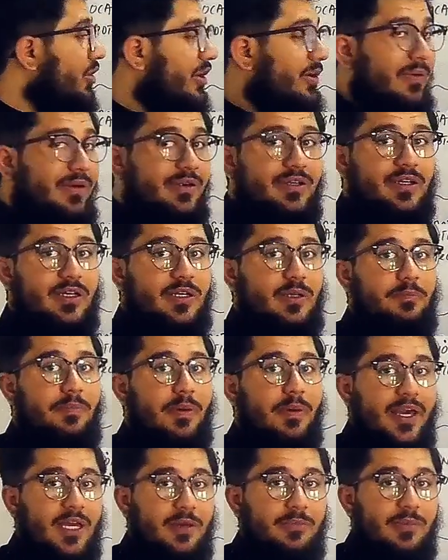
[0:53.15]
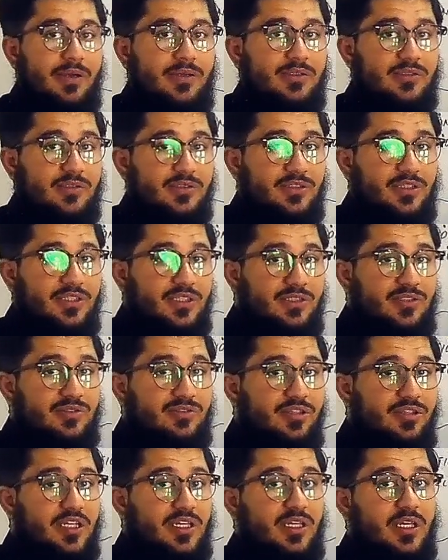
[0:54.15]
mater, and pia mater. These
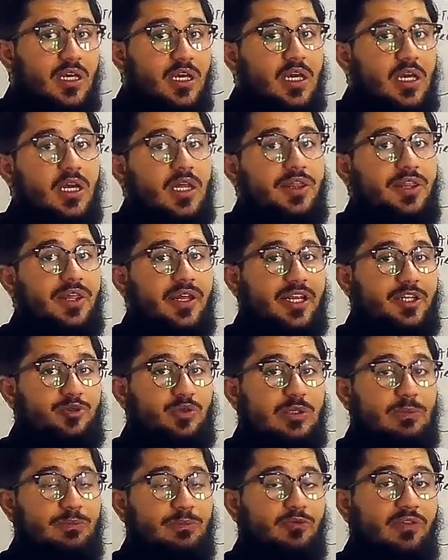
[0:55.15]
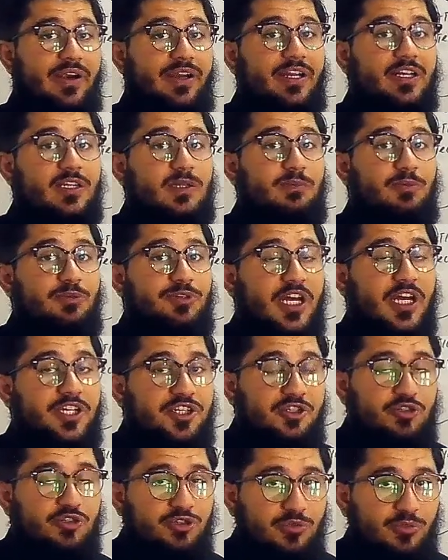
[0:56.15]
three, they are actually providing the
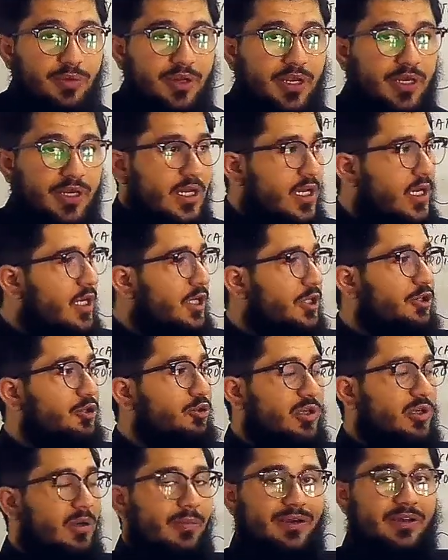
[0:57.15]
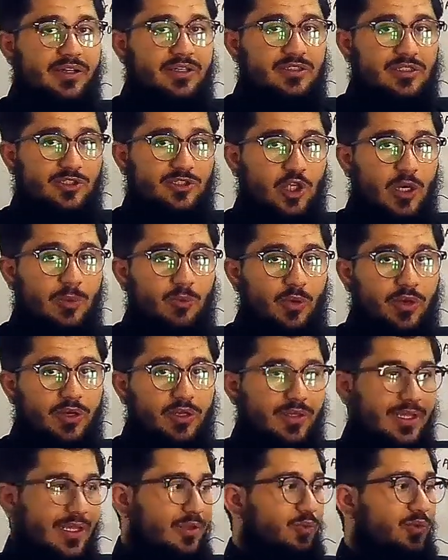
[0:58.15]
protection to the brain. Dura mater is the top one,
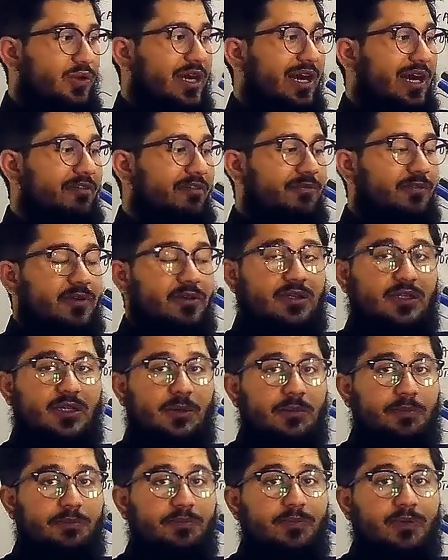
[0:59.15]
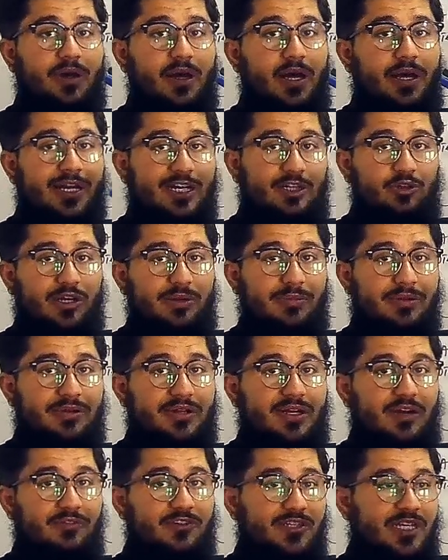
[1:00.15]
then we have the arachnoid
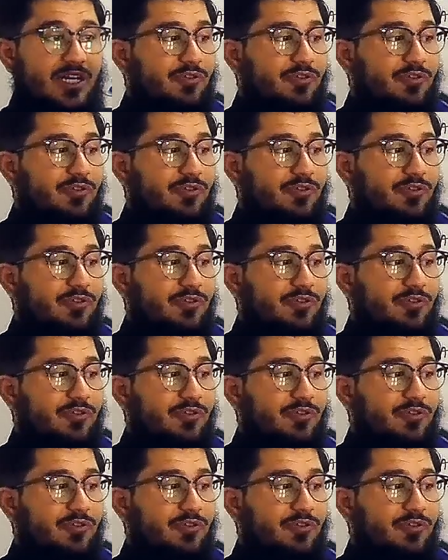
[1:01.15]
mater, after that we